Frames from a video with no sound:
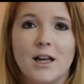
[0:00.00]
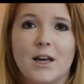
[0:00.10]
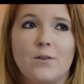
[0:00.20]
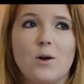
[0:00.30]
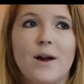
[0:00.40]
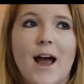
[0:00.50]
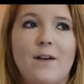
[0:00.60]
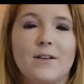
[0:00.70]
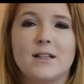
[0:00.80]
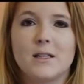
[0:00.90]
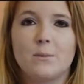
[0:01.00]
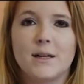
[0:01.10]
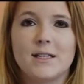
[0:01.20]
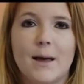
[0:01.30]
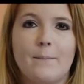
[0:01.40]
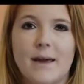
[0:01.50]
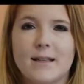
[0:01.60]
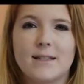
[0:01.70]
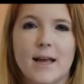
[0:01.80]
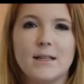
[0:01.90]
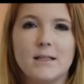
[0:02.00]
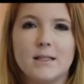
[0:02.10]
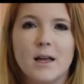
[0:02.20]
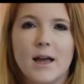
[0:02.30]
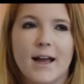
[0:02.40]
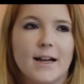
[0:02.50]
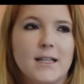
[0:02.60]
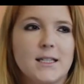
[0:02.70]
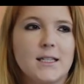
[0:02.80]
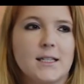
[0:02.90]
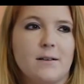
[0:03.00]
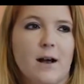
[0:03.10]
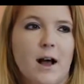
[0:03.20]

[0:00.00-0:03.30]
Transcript: if you don't have it in some place that makes sense and it's